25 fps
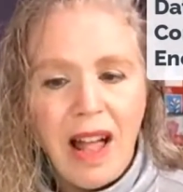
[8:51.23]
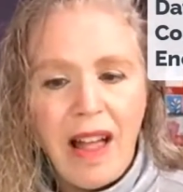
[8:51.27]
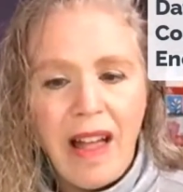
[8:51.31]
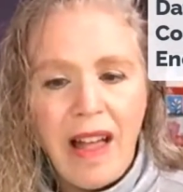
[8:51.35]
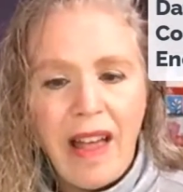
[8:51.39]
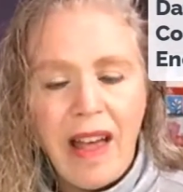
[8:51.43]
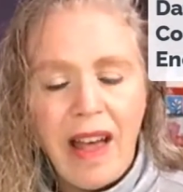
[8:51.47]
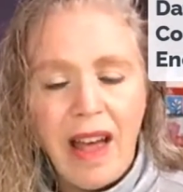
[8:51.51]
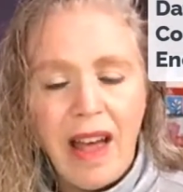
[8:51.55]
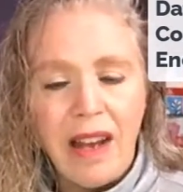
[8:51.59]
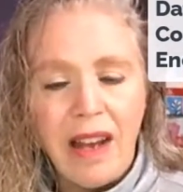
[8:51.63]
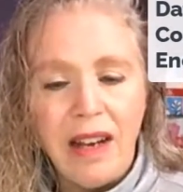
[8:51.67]

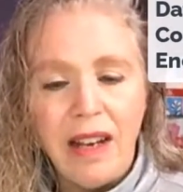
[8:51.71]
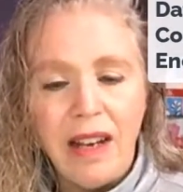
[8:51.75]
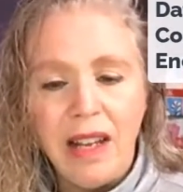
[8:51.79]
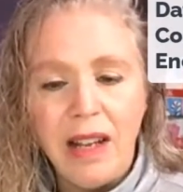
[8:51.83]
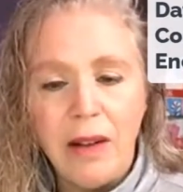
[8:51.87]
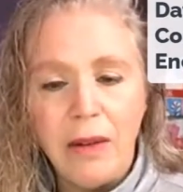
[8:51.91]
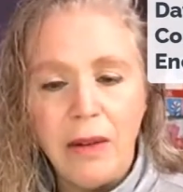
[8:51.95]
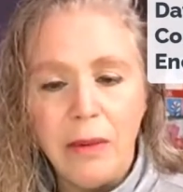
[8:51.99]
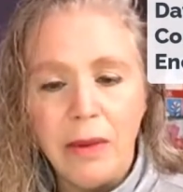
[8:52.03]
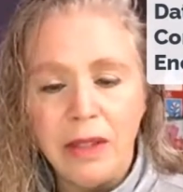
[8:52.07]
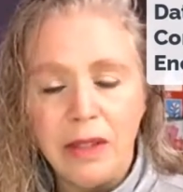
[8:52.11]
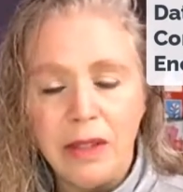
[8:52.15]
And
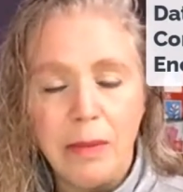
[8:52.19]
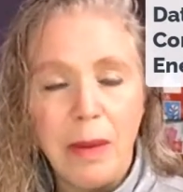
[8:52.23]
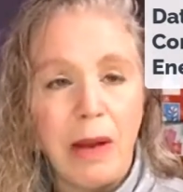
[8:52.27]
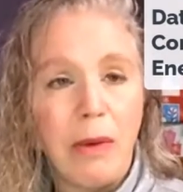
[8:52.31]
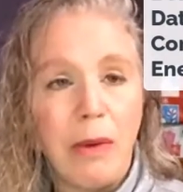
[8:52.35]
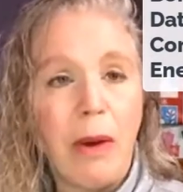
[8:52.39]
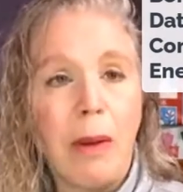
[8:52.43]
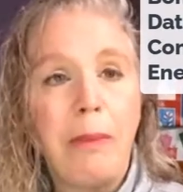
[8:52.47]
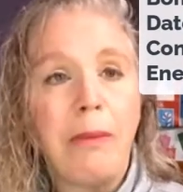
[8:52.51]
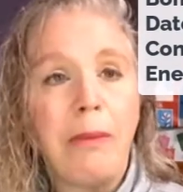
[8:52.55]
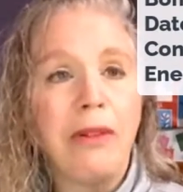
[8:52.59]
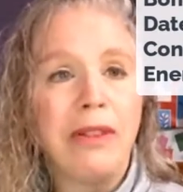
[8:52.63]
it was my
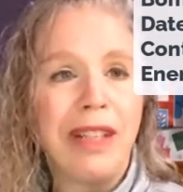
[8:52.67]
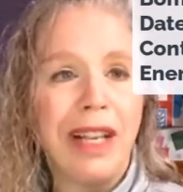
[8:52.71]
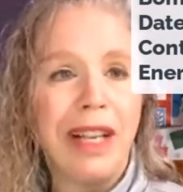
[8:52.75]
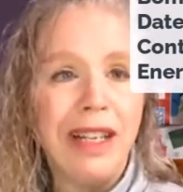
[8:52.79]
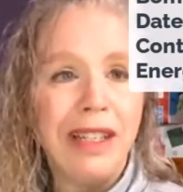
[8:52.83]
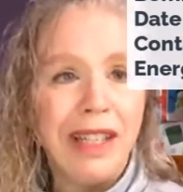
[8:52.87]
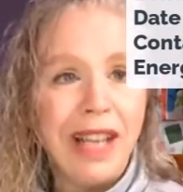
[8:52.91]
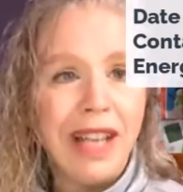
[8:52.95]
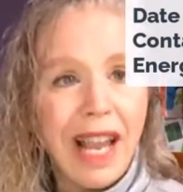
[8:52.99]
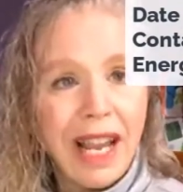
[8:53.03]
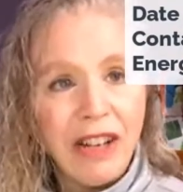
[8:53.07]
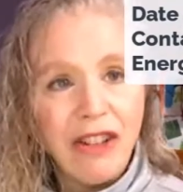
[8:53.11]

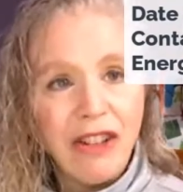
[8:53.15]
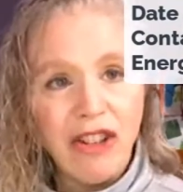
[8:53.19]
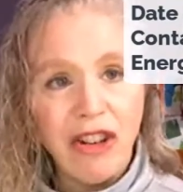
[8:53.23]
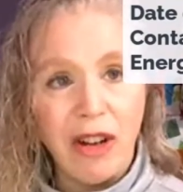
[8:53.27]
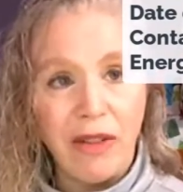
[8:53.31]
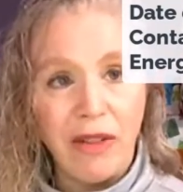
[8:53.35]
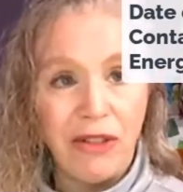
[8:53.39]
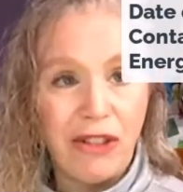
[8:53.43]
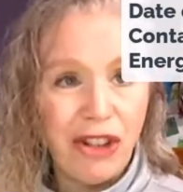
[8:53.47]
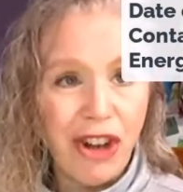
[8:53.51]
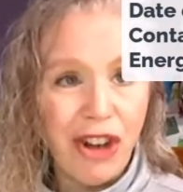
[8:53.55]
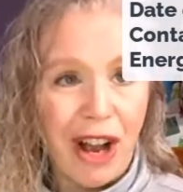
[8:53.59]
representation
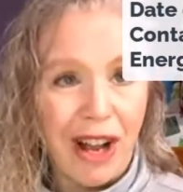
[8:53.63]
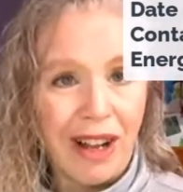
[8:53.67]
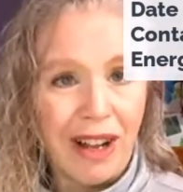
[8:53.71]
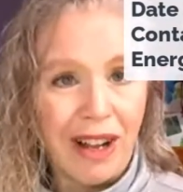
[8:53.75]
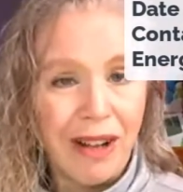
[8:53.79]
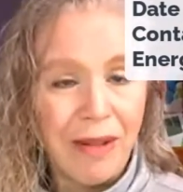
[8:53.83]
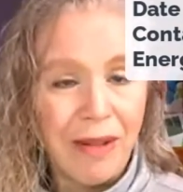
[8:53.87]
of Chuck.